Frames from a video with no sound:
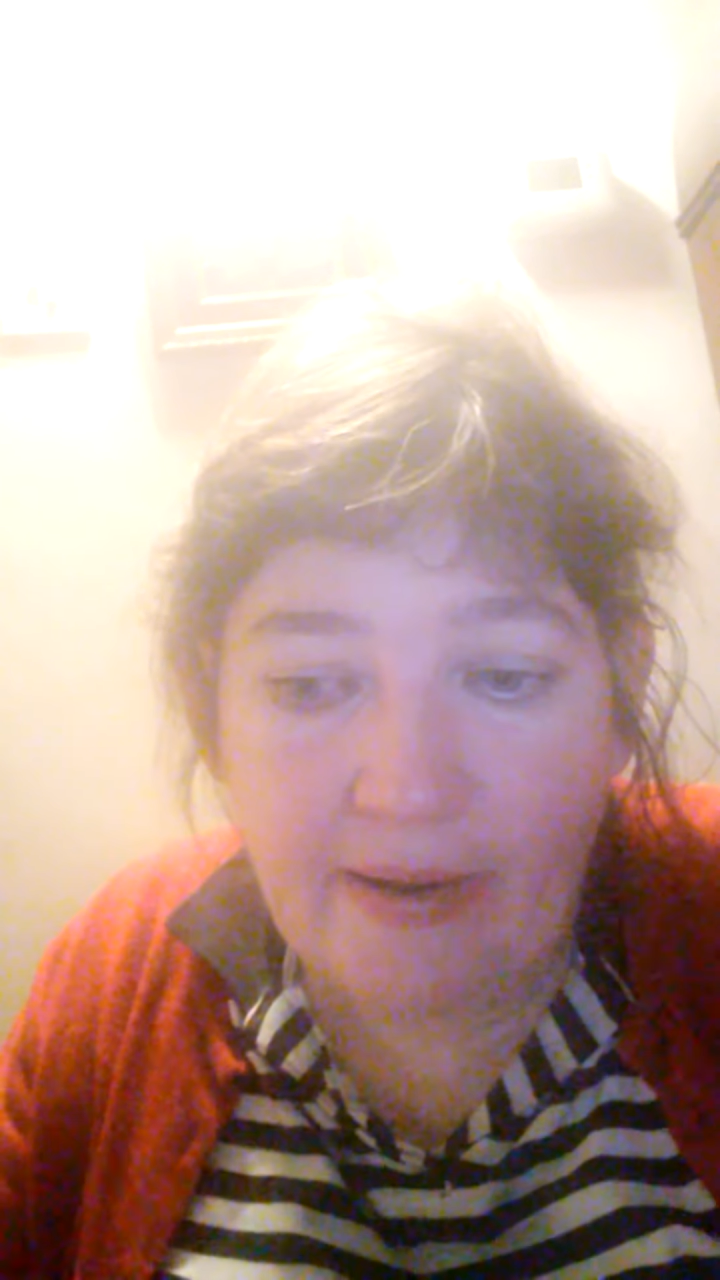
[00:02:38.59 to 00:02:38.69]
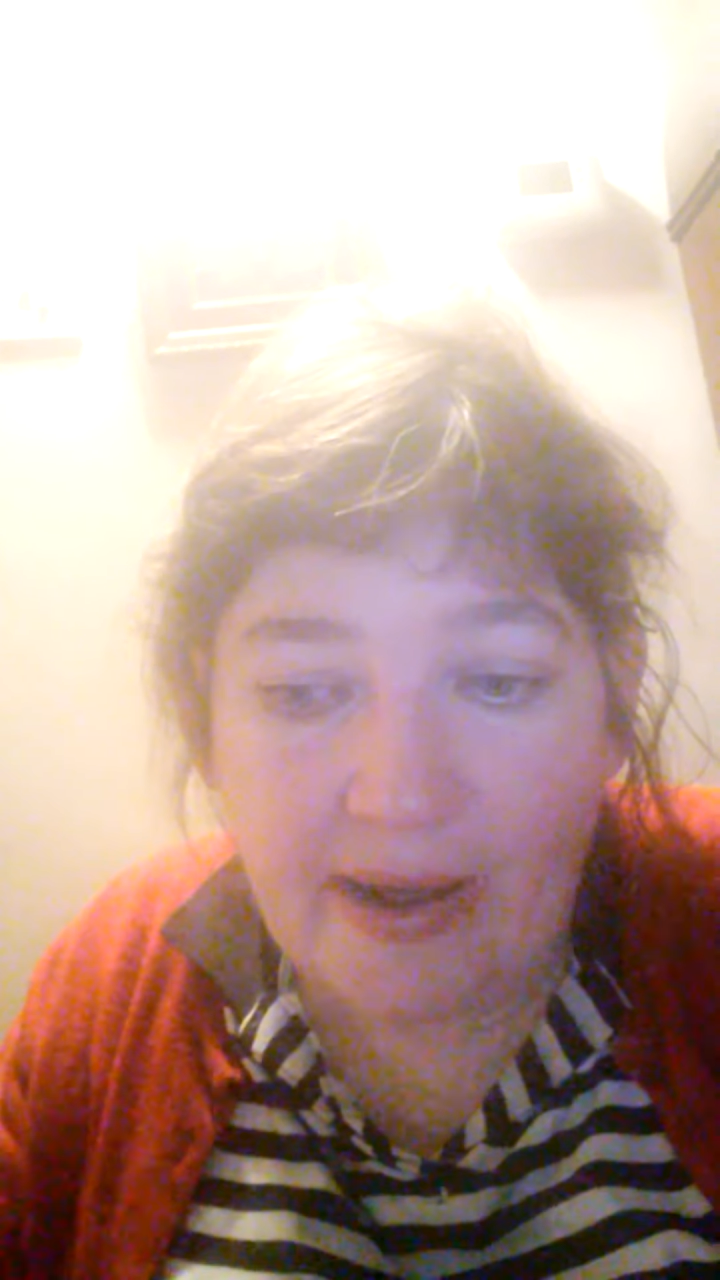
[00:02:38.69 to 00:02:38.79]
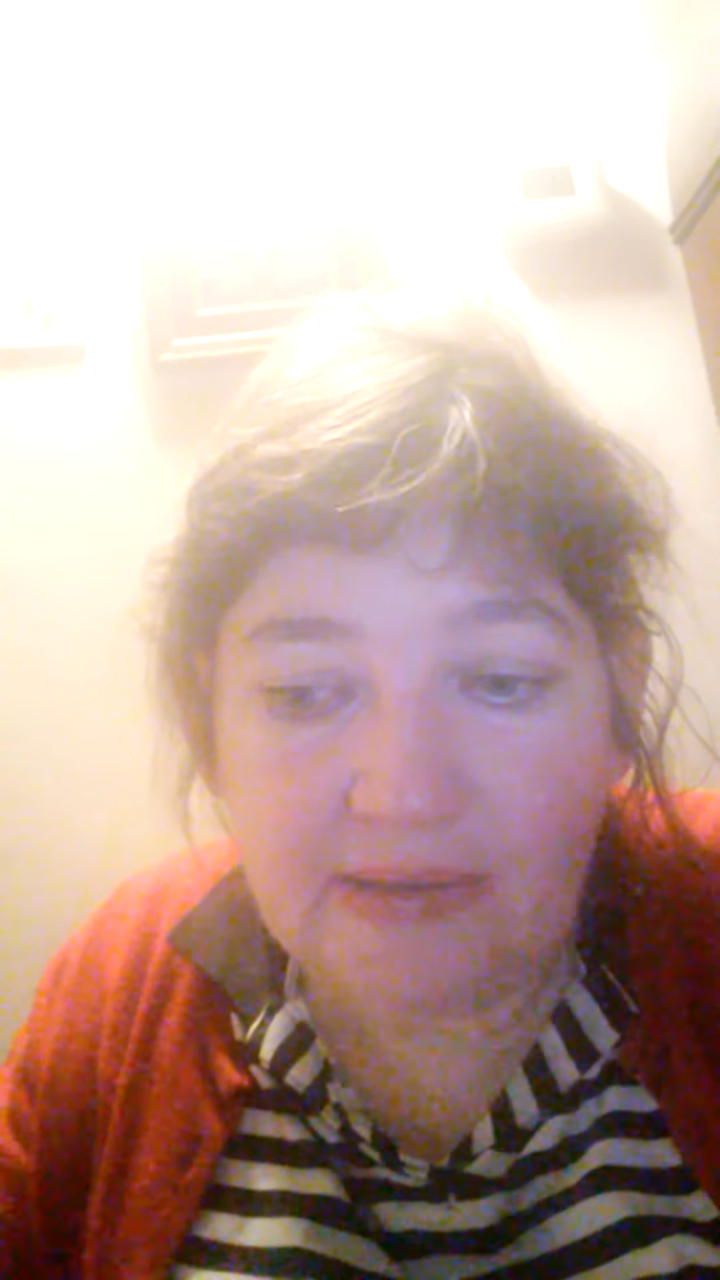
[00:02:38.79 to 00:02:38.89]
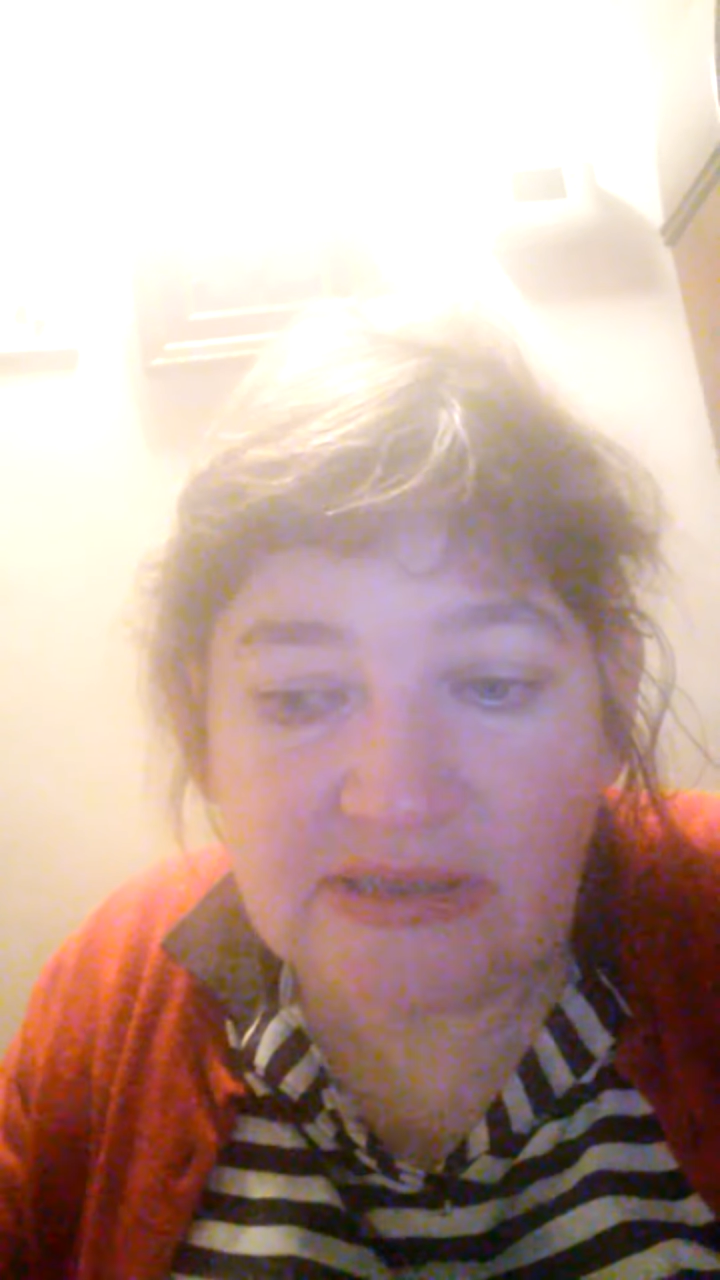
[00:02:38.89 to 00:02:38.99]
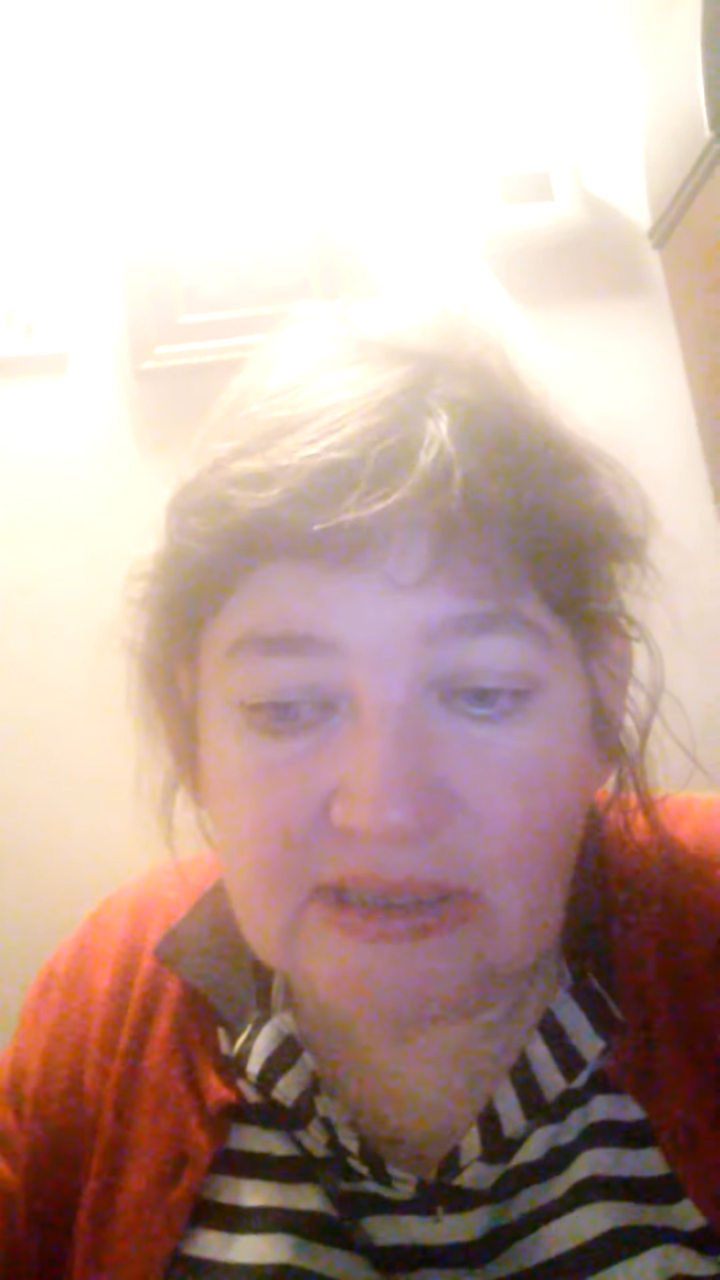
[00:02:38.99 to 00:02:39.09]

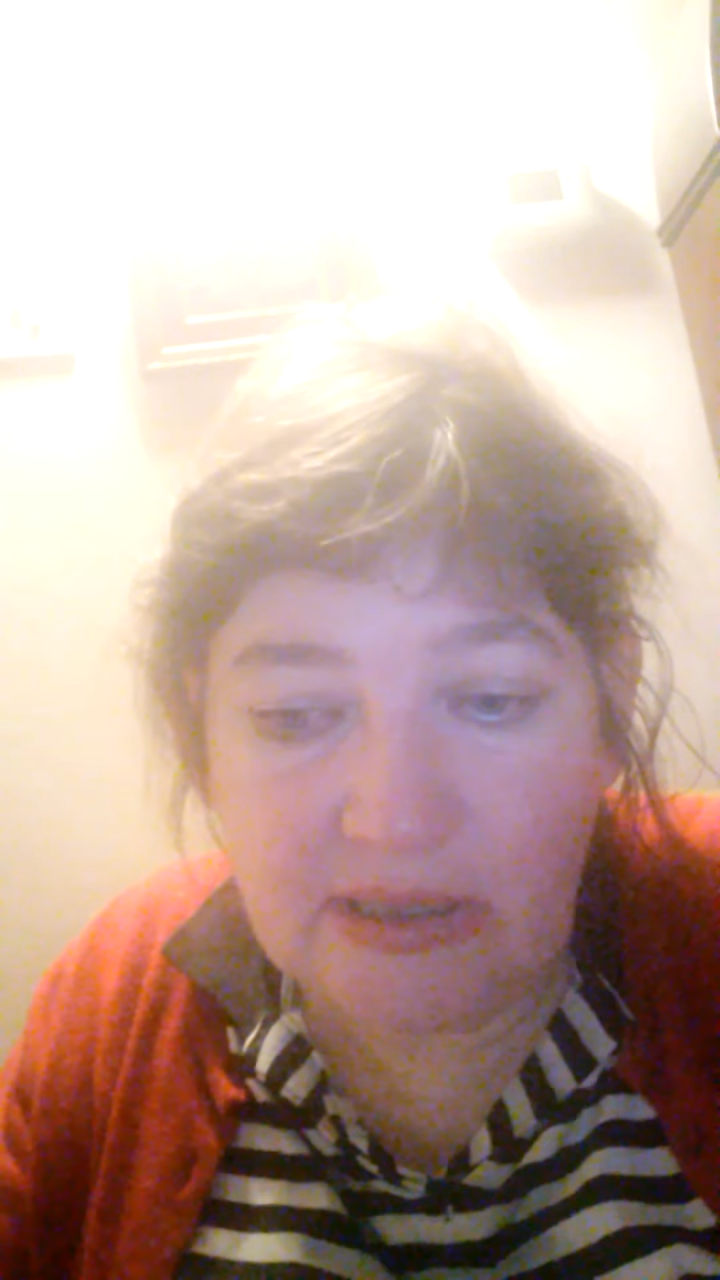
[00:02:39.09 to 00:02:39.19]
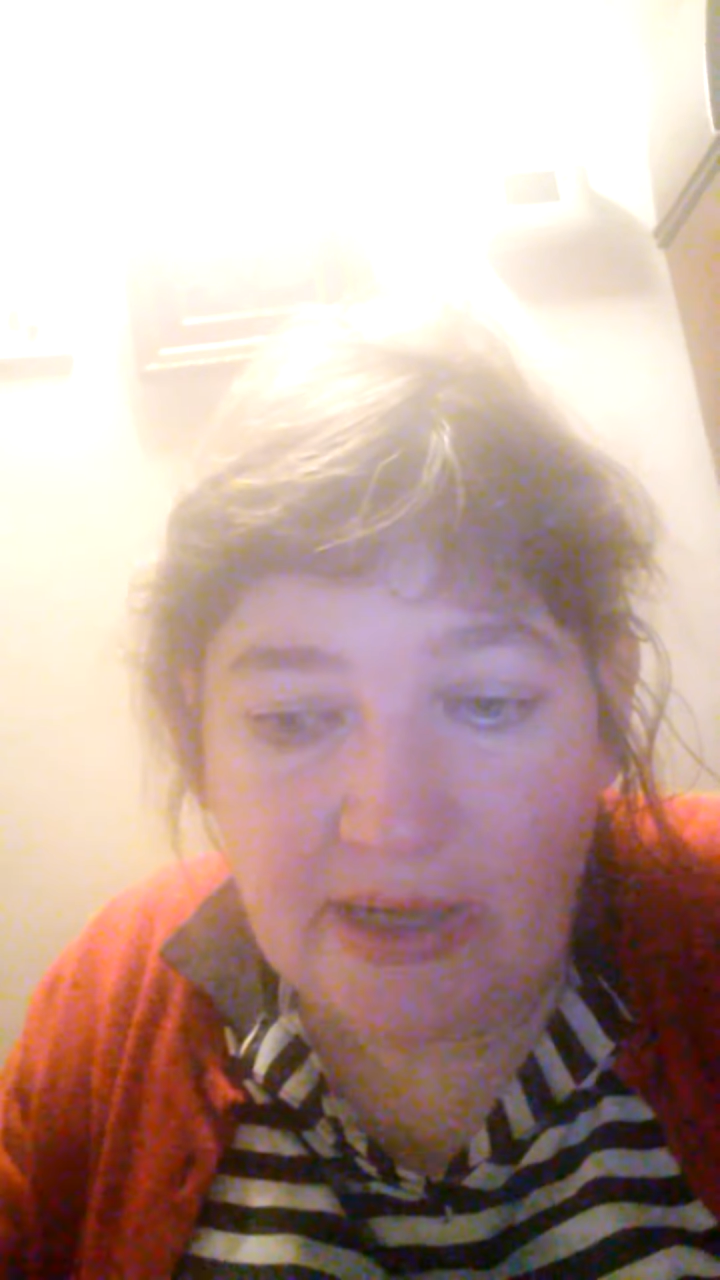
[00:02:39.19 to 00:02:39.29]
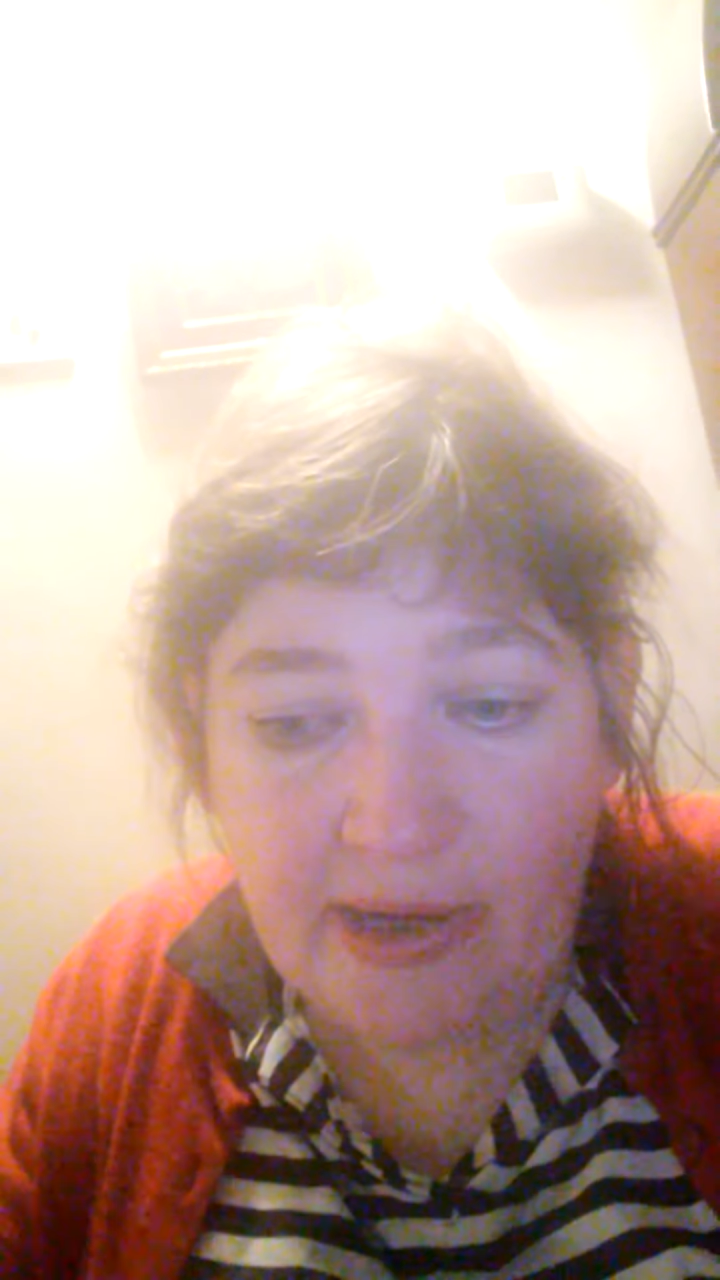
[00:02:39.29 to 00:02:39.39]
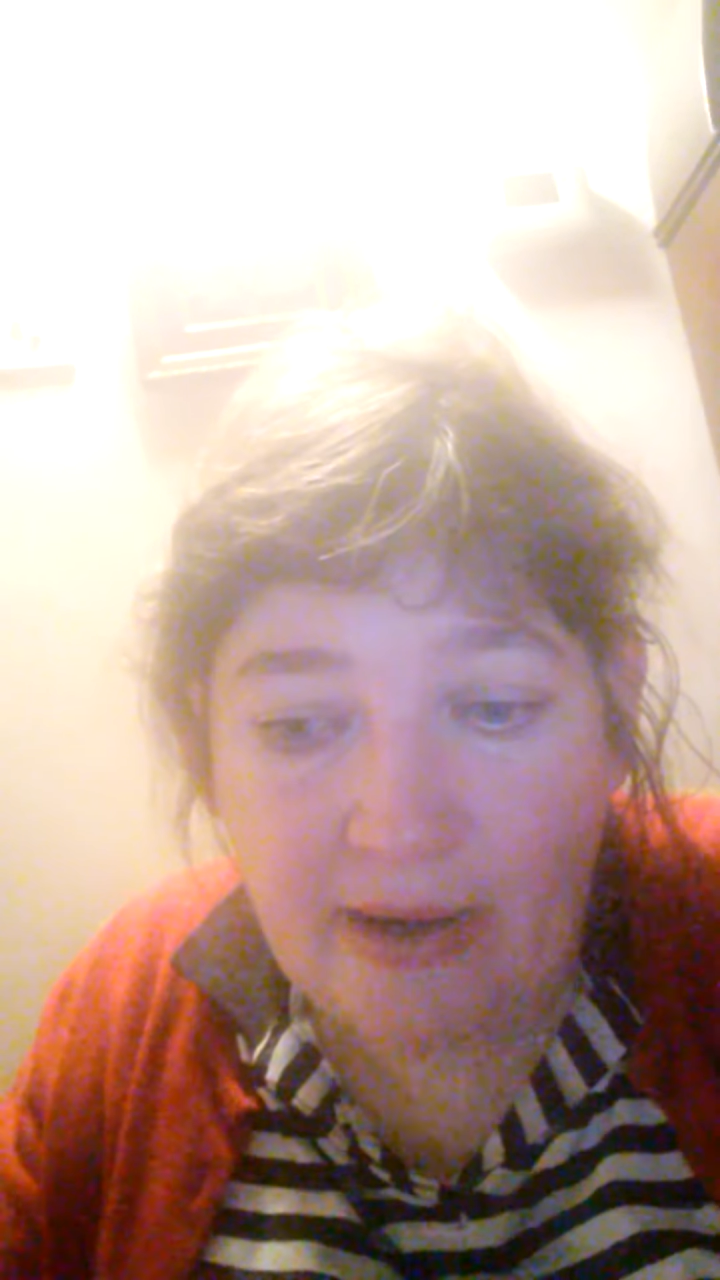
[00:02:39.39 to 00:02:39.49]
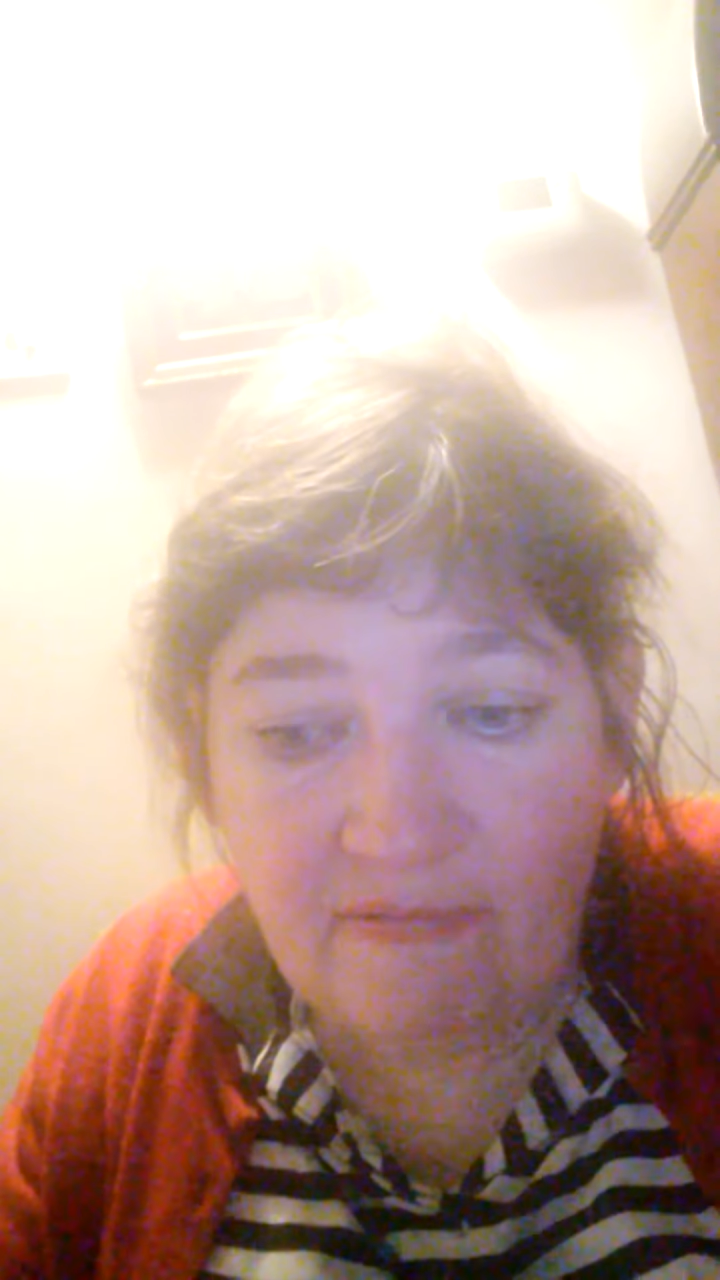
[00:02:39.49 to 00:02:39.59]
has to
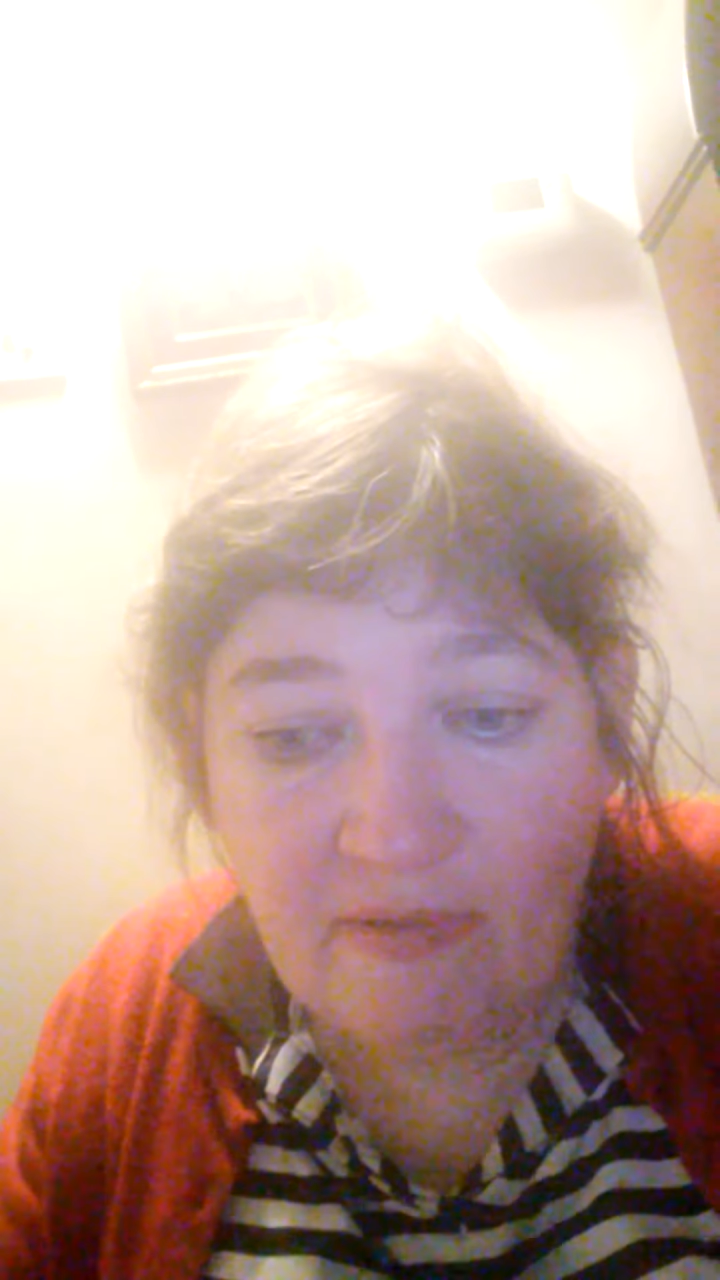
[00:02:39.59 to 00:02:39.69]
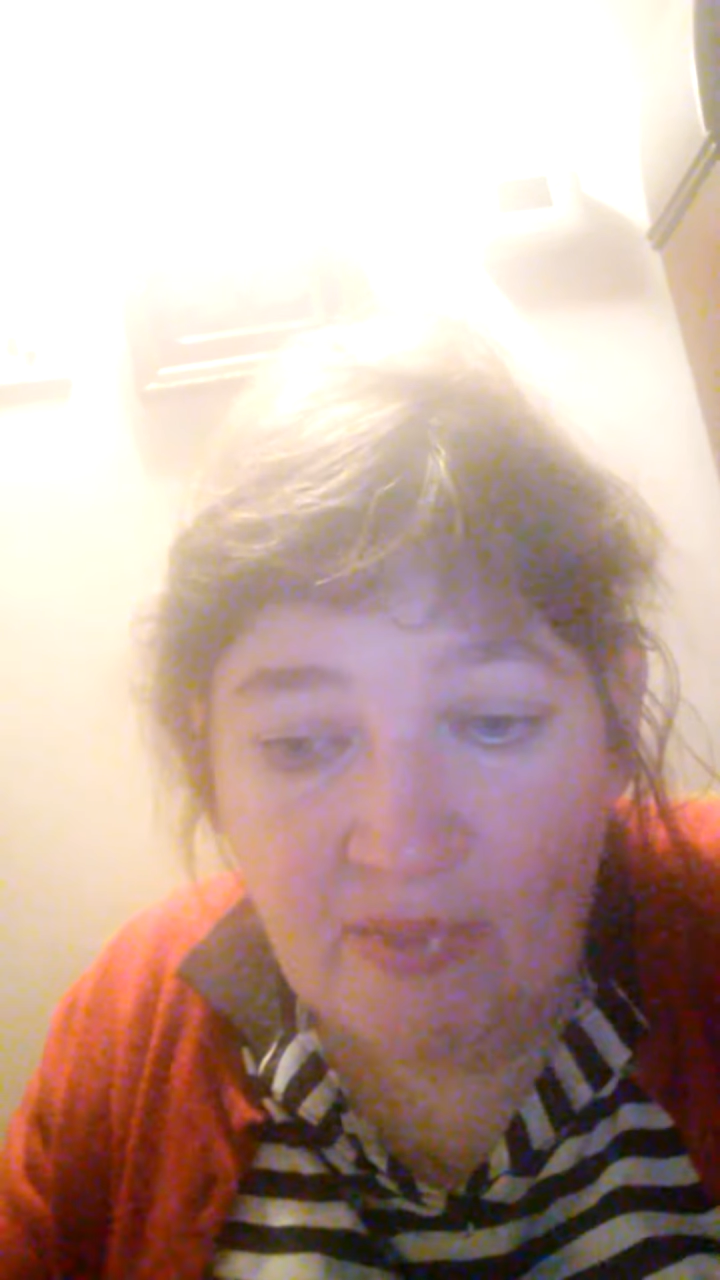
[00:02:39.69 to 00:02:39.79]
give,